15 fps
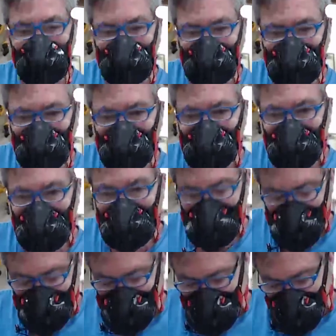have a look in my
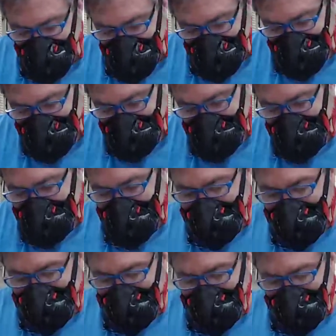description box
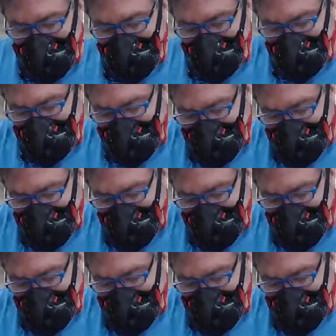at all the